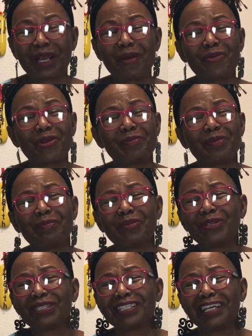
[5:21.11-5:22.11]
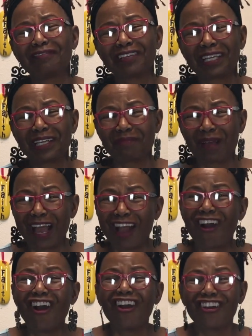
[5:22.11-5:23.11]
I want to be more loving in my
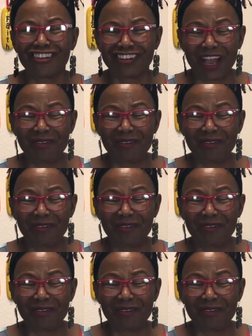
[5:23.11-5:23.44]
heart.